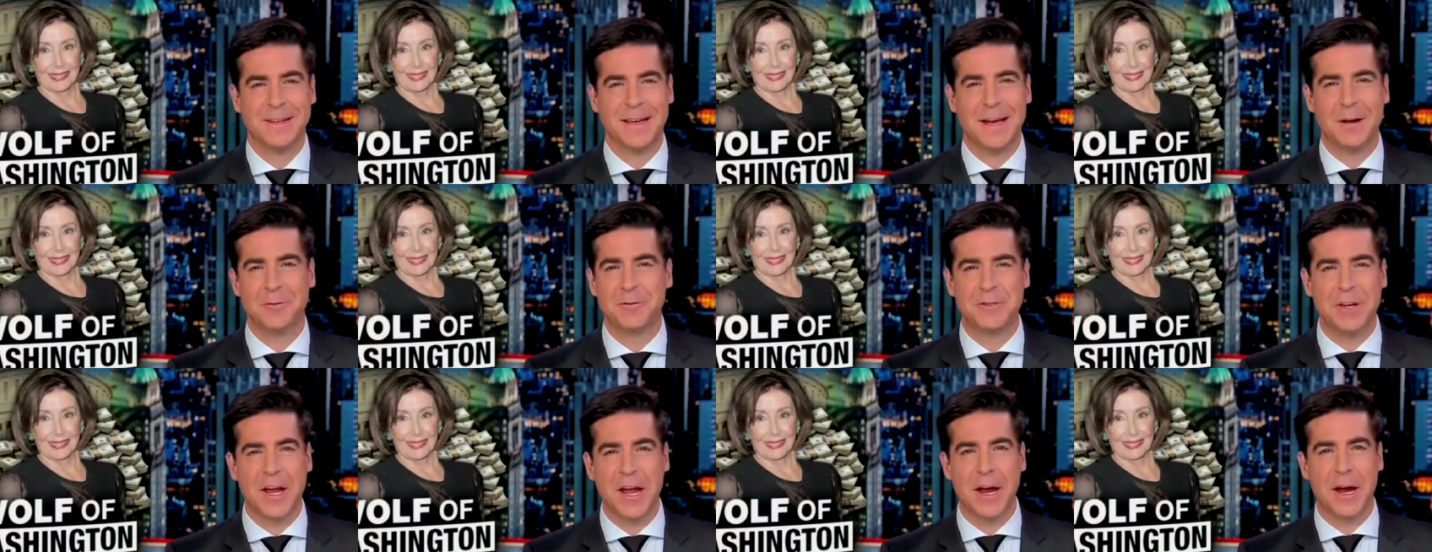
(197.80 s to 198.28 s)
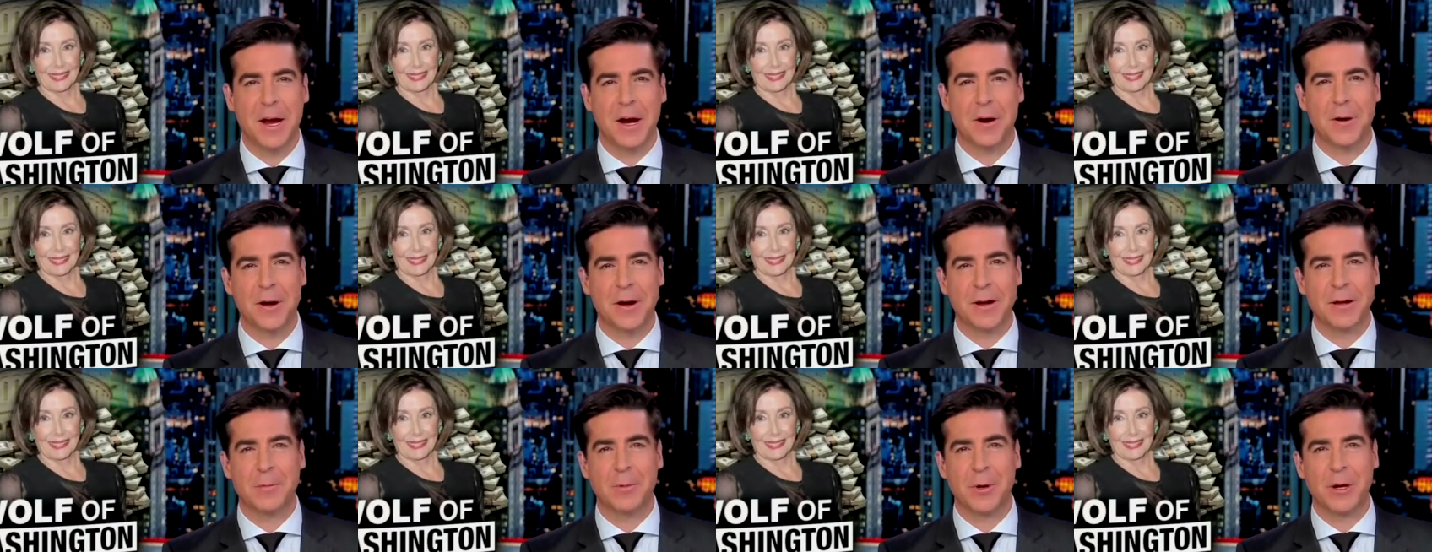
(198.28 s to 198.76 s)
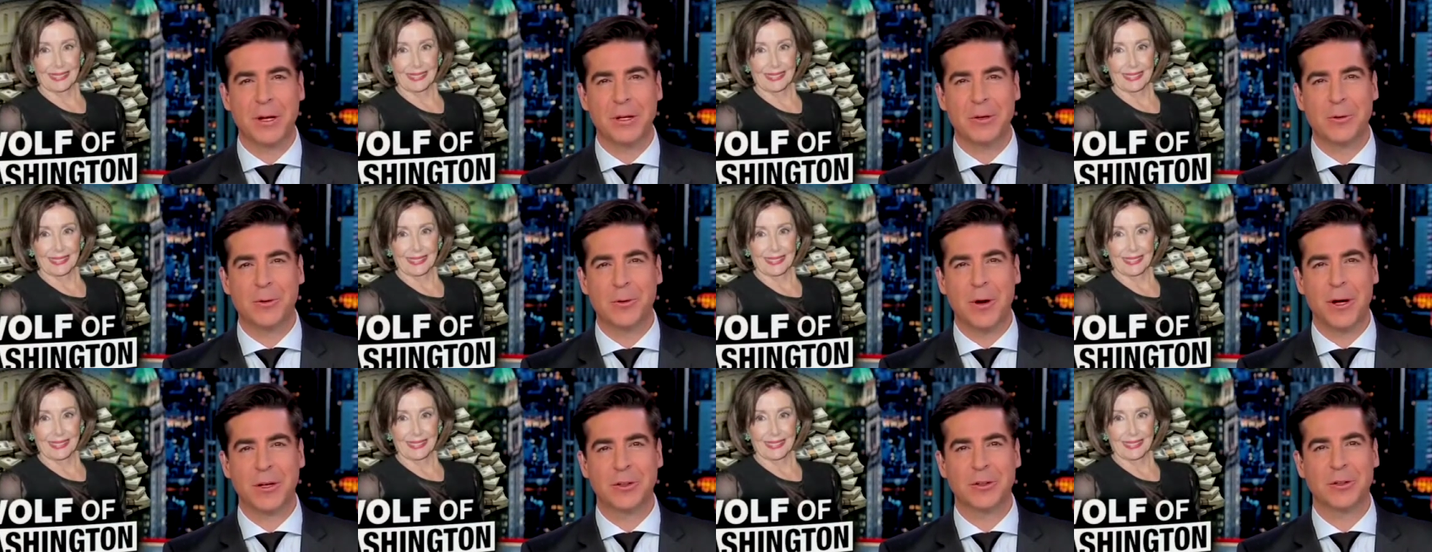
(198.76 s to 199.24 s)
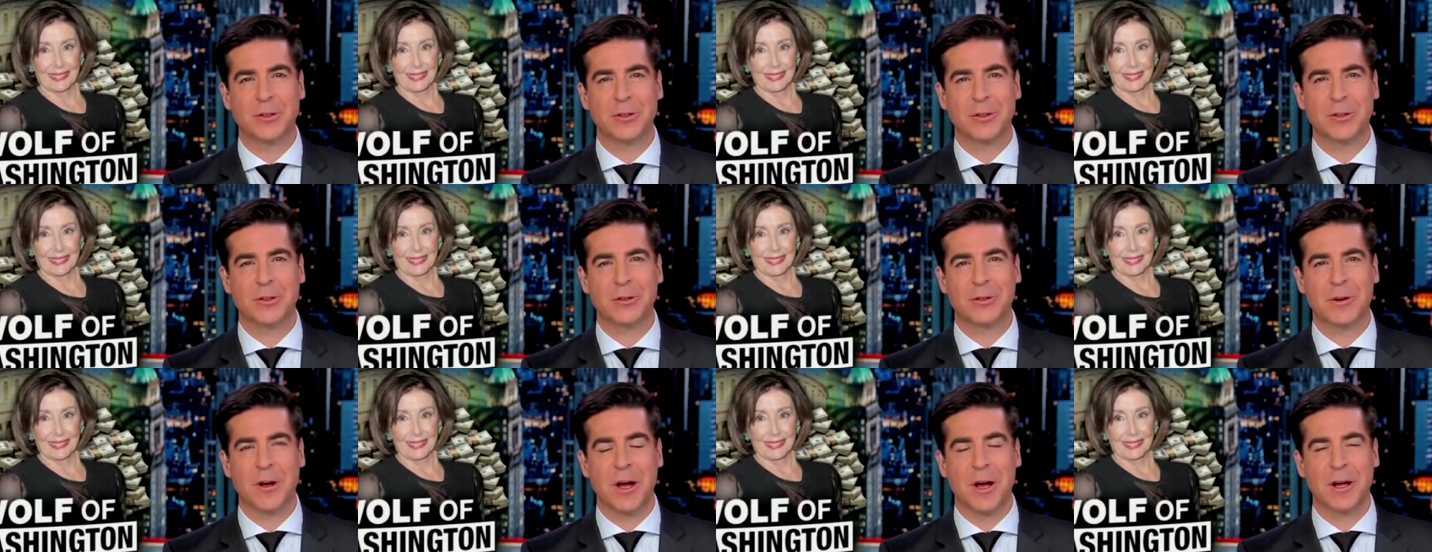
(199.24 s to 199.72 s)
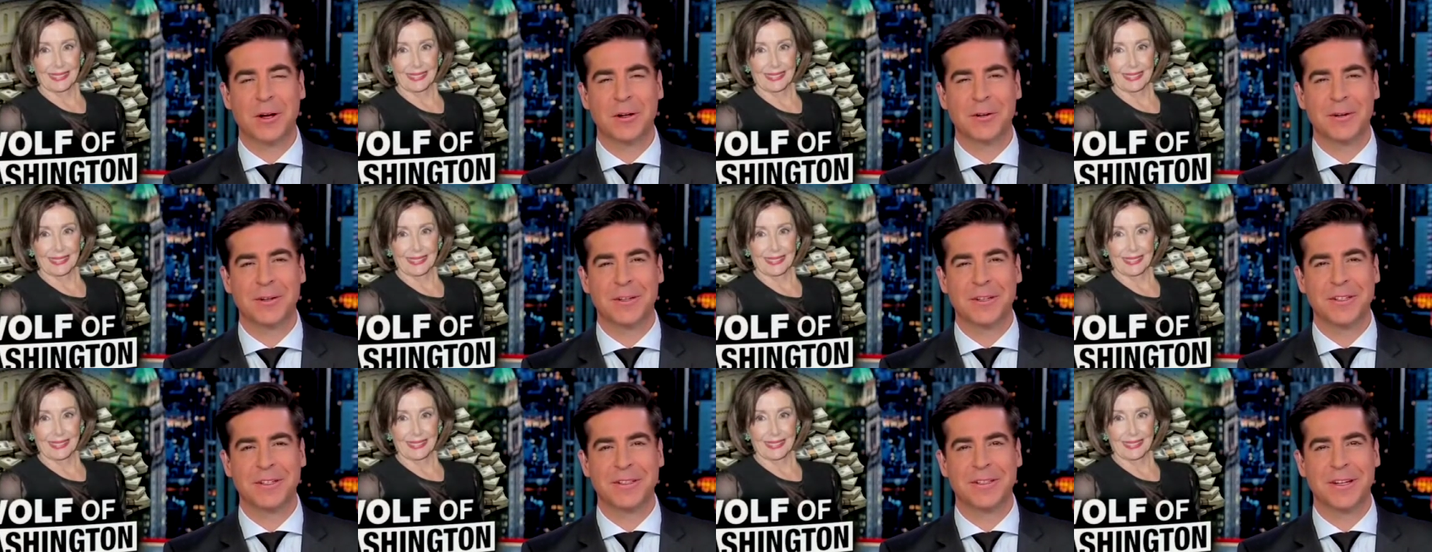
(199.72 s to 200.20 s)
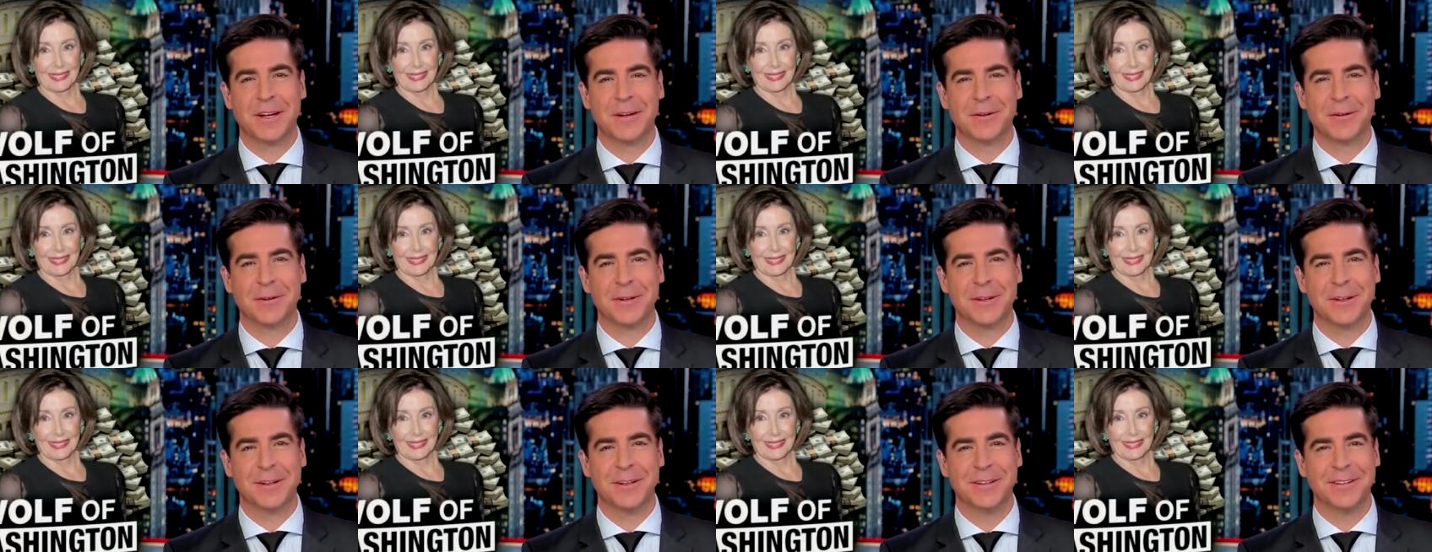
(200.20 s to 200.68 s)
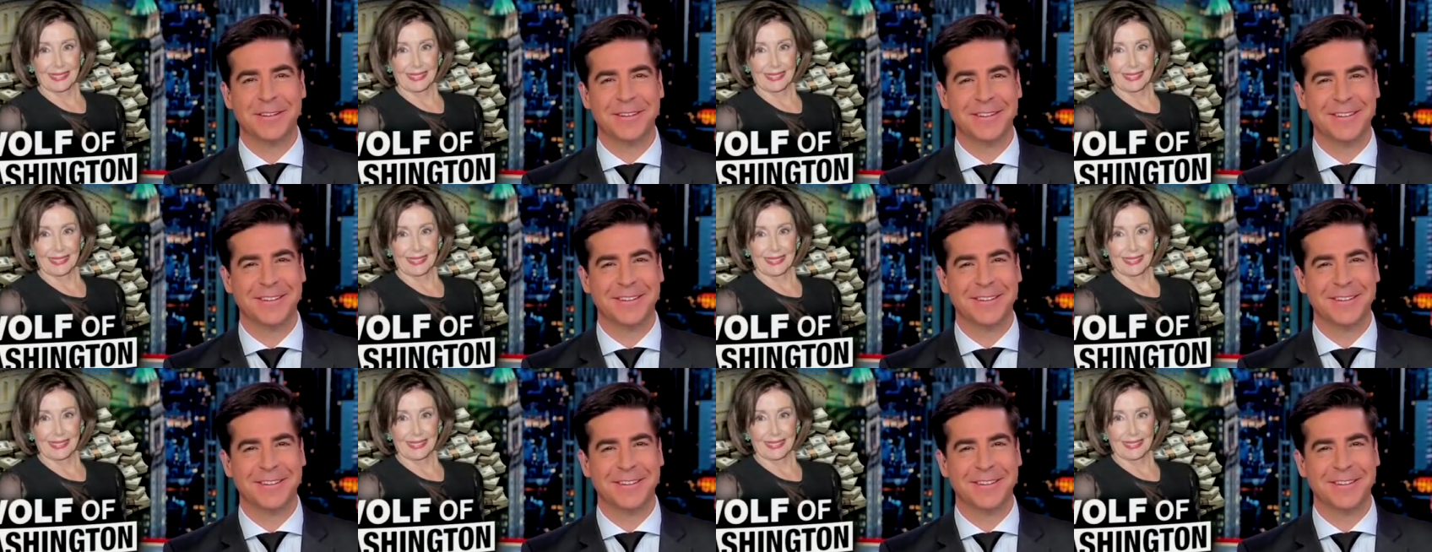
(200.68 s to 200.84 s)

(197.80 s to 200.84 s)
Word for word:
Speaker 1: How dare anybody question her honor and integrity?